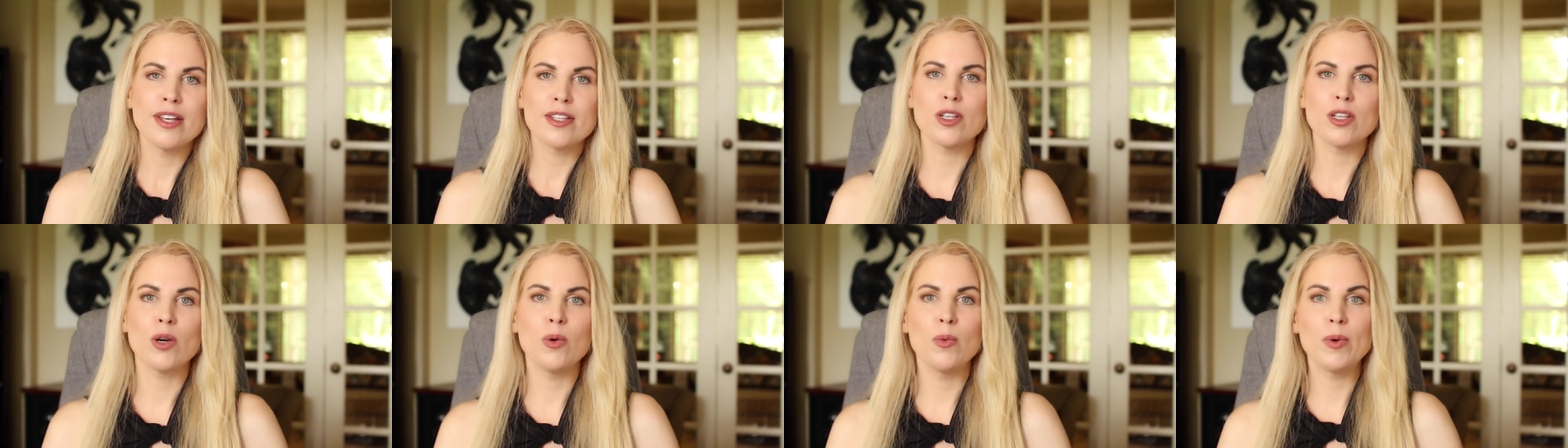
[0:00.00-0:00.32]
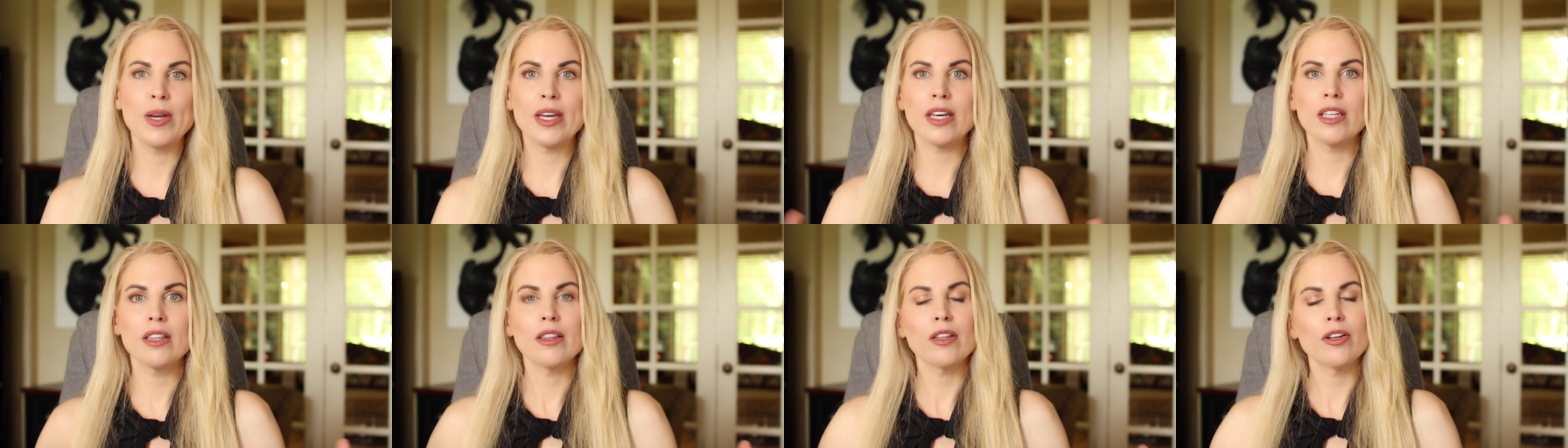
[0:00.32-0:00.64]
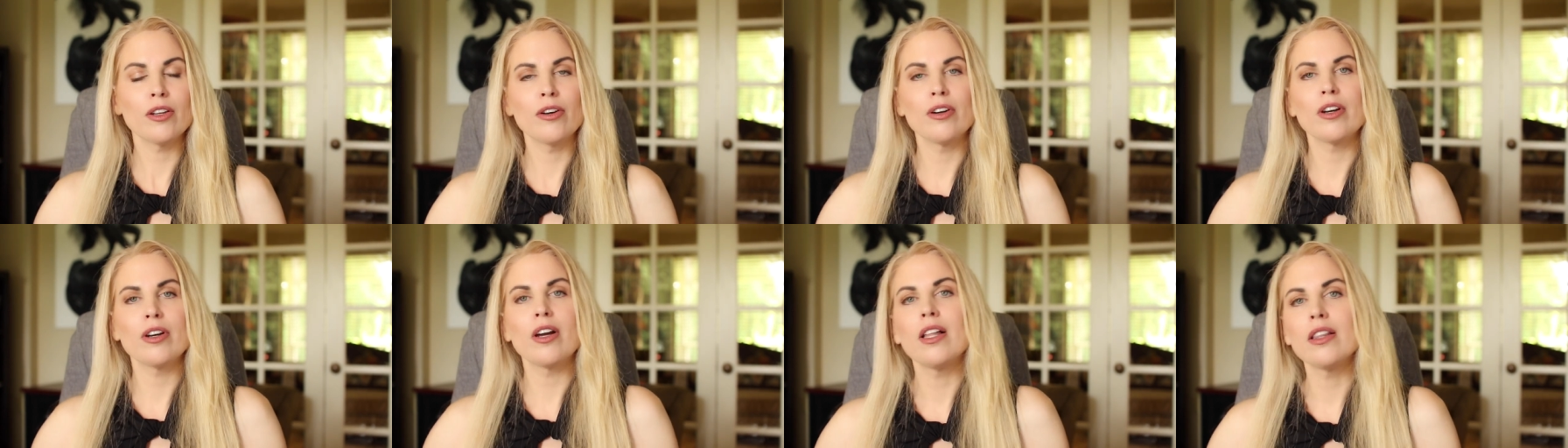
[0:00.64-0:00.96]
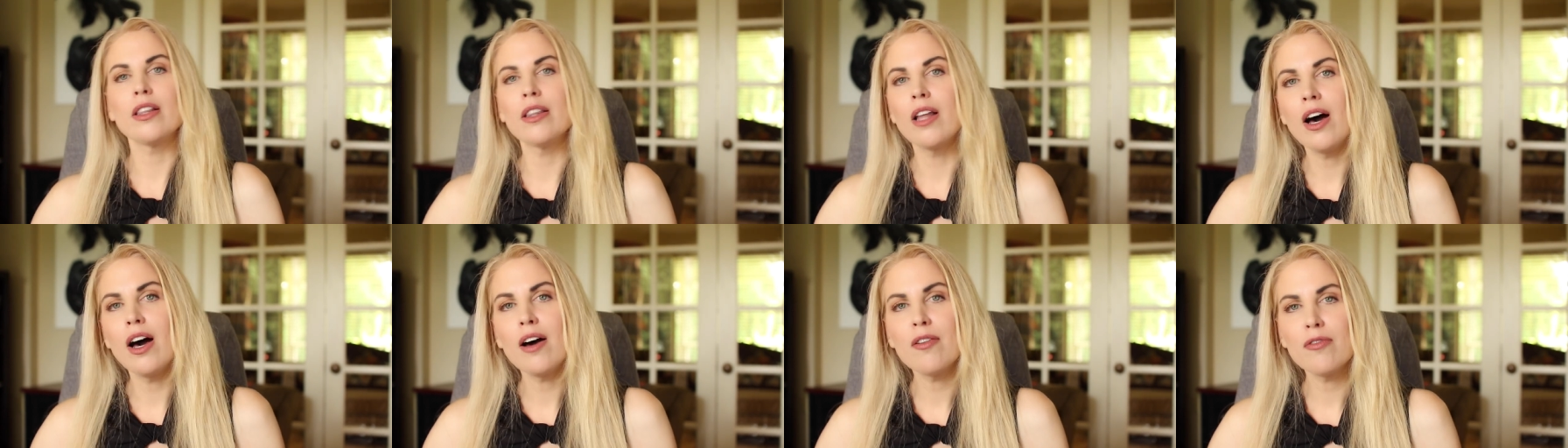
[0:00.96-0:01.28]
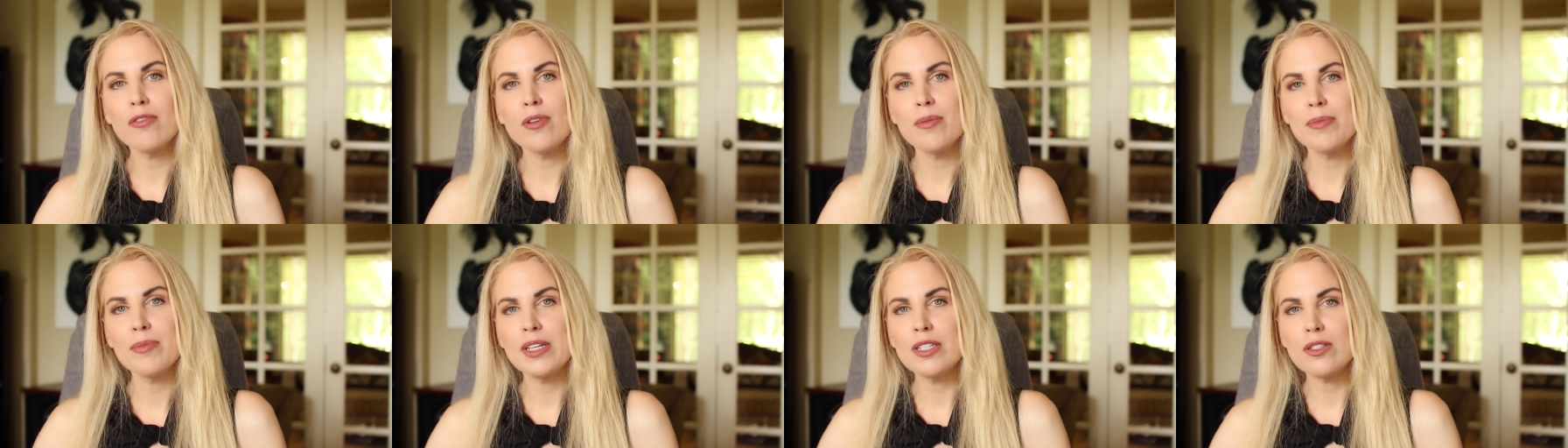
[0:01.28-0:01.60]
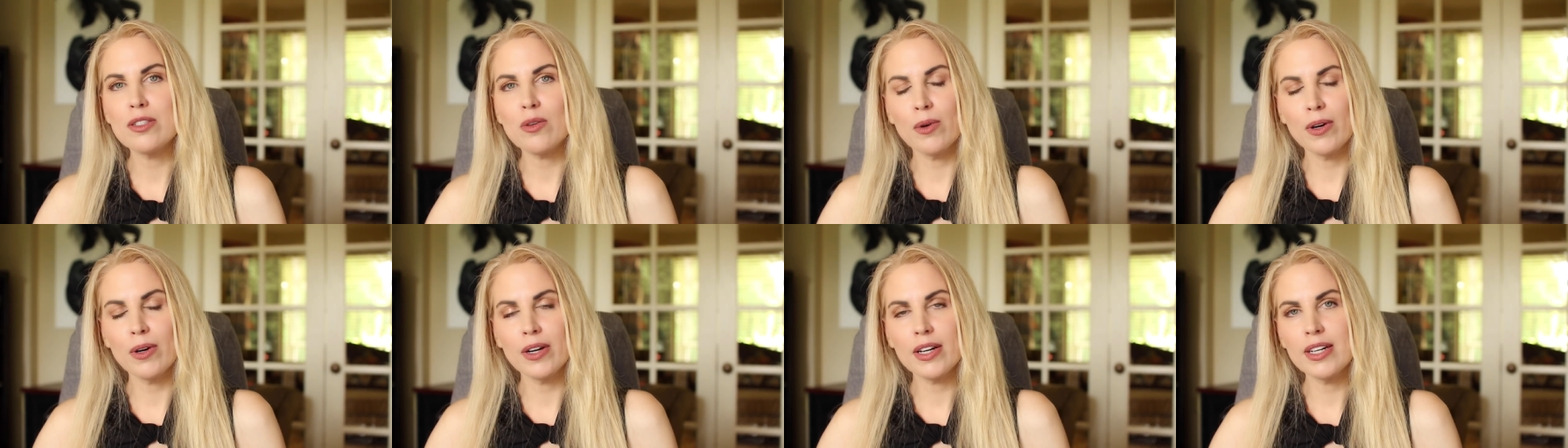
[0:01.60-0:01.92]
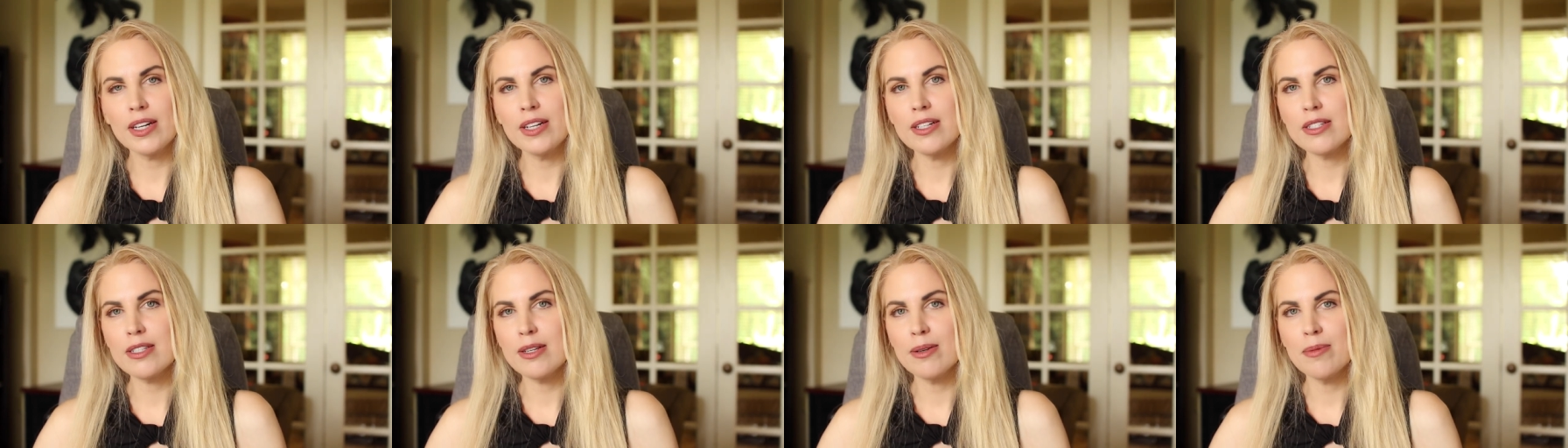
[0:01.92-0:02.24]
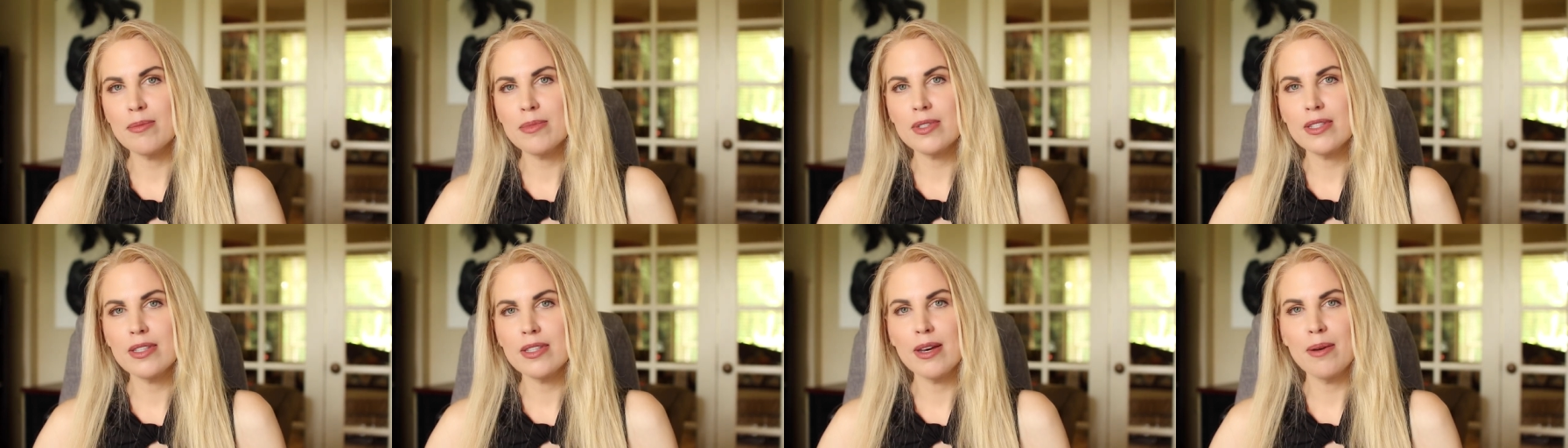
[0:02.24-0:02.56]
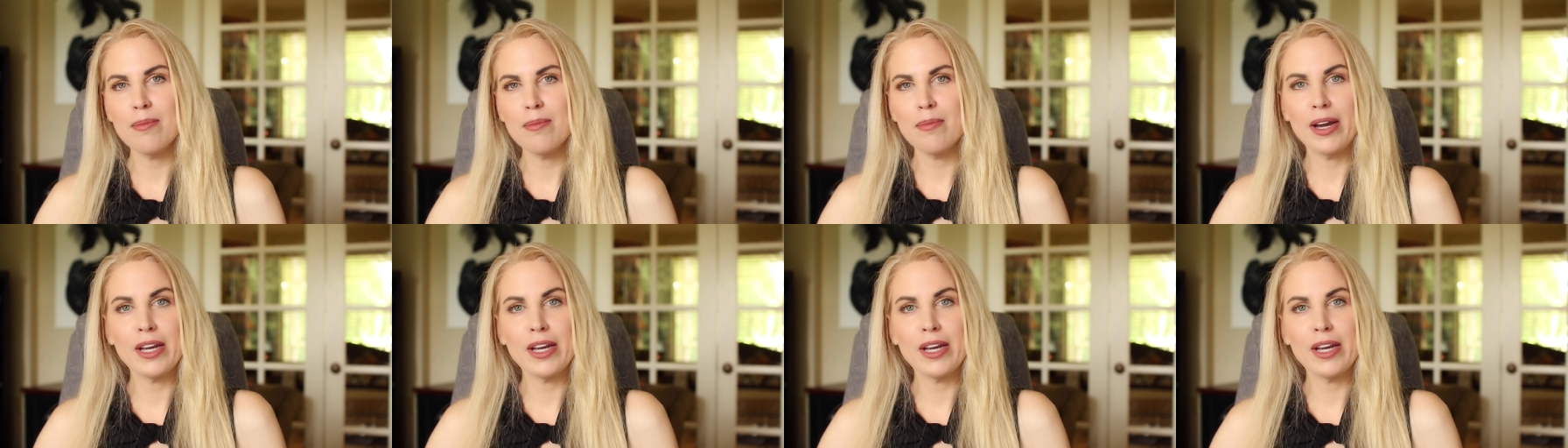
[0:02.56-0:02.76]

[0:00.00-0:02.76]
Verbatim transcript: So we can learn a lot from these organisms that